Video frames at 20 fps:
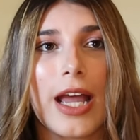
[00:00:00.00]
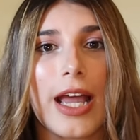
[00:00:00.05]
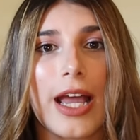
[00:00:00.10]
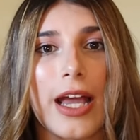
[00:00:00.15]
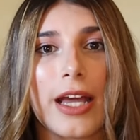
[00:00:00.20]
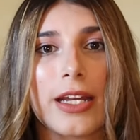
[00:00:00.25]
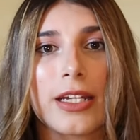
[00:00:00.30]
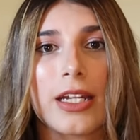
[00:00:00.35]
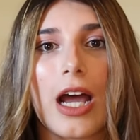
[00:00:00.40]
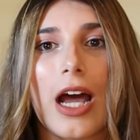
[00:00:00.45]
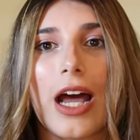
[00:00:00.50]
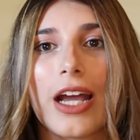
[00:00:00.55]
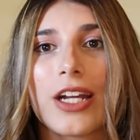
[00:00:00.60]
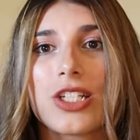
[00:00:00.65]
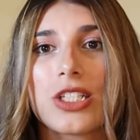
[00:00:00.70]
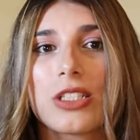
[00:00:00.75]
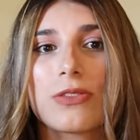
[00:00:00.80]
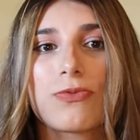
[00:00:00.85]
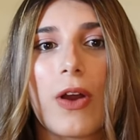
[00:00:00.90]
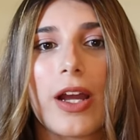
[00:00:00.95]
And I
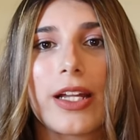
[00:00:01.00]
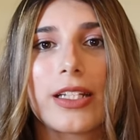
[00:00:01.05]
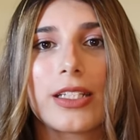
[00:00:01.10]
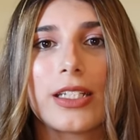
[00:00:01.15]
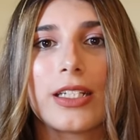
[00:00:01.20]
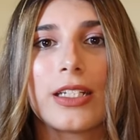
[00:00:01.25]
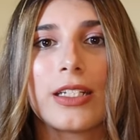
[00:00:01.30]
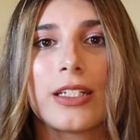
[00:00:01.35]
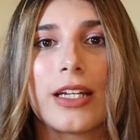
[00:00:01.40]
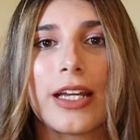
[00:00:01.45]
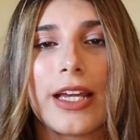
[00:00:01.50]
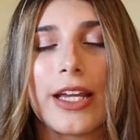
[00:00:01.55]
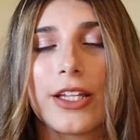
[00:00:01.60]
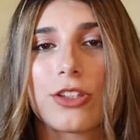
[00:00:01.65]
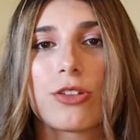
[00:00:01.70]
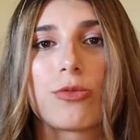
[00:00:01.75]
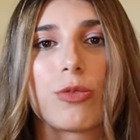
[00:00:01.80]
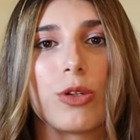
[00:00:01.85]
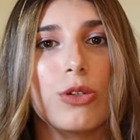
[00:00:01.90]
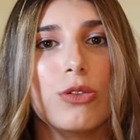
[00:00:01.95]
just finally
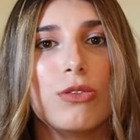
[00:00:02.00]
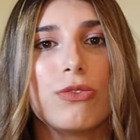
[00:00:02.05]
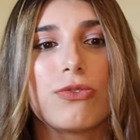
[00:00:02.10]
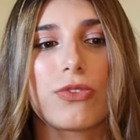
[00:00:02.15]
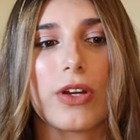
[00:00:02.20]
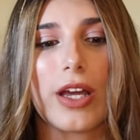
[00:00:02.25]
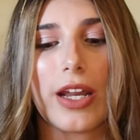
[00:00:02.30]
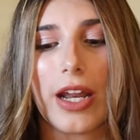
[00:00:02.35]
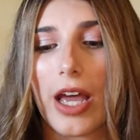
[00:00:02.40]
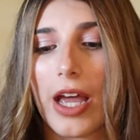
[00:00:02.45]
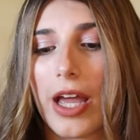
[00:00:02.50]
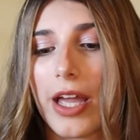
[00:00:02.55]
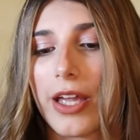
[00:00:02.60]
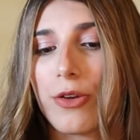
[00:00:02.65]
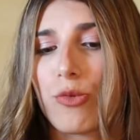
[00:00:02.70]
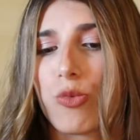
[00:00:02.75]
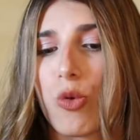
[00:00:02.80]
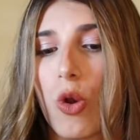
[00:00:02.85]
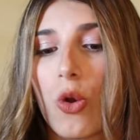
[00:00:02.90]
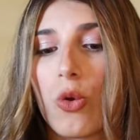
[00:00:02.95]
hit the roof and
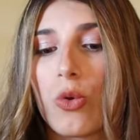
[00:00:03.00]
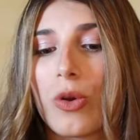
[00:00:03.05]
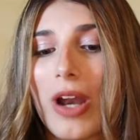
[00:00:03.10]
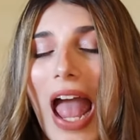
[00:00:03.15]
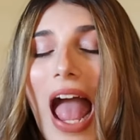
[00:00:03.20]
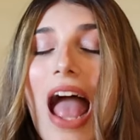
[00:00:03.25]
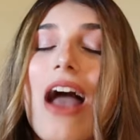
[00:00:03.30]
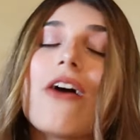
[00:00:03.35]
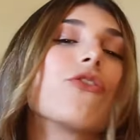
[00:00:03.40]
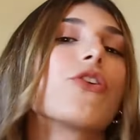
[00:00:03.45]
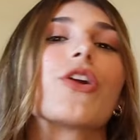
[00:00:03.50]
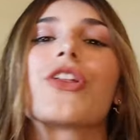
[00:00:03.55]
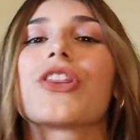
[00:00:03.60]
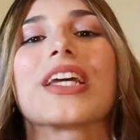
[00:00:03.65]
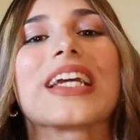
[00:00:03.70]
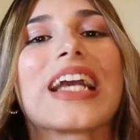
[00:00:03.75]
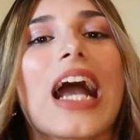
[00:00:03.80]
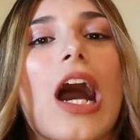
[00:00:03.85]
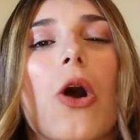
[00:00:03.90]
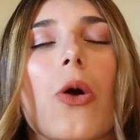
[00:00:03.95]
I wrote
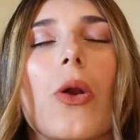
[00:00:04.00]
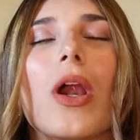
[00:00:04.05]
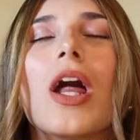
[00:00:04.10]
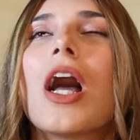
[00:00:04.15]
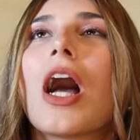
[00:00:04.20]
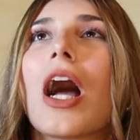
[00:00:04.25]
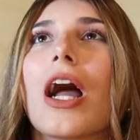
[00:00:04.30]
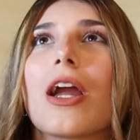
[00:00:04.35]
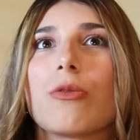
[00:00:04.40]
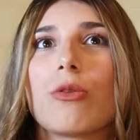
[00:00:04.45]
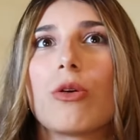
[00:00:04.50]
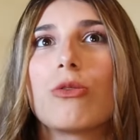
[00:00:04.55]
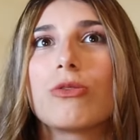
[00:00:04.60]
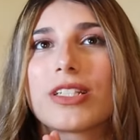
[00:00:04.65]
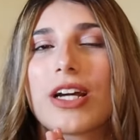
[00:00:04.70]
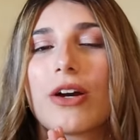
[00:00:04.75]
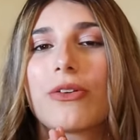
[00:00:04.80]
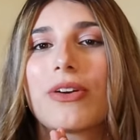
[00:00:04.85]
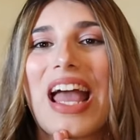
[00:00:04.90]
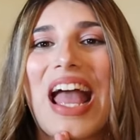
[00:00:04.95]
everything out. I
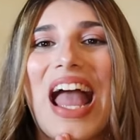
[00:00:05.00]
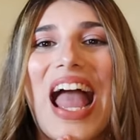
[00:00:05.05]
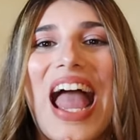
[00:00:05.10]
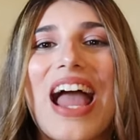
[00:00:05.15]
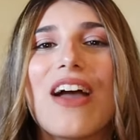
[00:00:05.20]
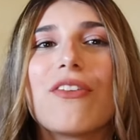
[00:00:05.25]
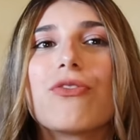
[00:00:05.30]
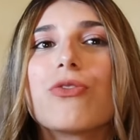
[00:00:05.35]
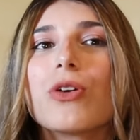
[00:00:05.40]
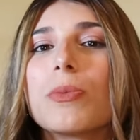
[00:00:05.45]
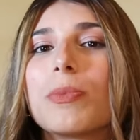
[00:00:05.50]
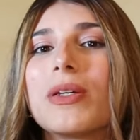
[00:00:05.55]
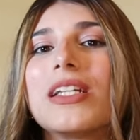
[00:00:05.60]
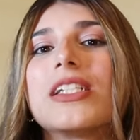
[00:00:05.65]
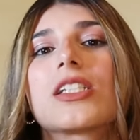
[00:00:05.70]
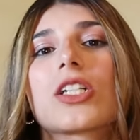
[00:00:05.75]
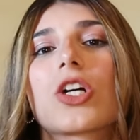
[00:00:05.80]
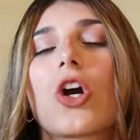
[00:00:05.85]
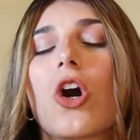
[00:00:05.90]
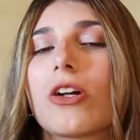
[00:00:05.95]
wrote down every
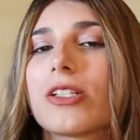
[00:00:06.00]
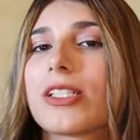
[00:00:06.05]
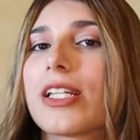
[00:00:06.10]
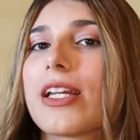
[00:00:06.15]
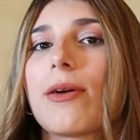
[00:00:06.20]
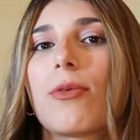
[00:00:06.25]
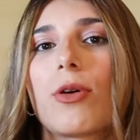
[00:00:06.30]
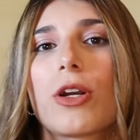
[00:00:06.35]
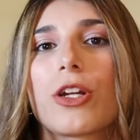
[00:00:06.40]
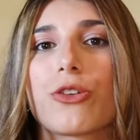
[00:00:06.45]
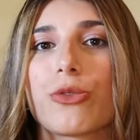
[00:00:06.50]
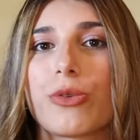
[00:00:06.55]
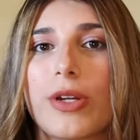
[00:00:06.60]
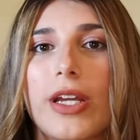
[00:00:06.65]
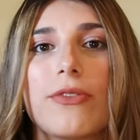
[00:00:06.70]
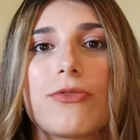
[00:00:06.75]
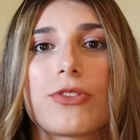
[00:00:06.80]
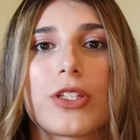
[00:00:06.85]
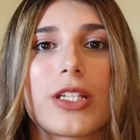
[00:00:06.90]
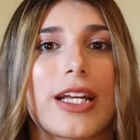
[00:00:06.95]
piece of content I want to
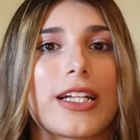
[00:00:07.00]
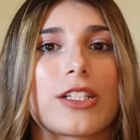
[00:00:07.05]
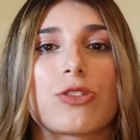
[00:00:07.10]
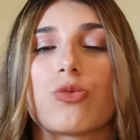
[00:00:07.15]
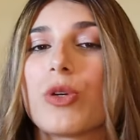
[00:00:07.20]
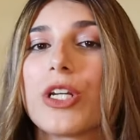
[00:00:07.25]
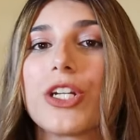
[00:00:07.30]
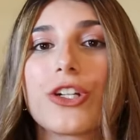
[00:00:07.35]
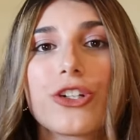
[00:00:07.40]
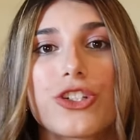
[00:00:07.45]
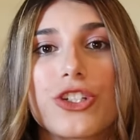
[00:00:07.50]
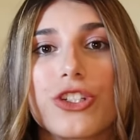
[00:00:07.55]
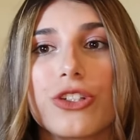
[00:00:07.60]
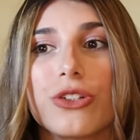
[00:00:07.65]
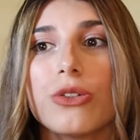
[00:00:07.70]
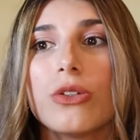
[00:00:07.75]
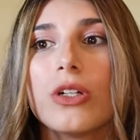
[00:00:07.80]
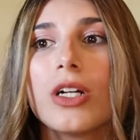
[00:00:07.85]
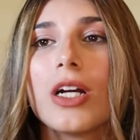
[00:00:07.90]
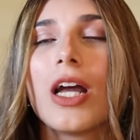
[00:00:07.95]
create for the next week or
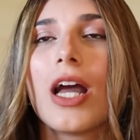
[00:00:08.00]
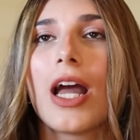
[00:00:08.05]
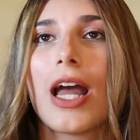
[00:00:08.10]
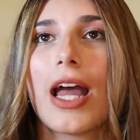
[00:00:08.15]
two.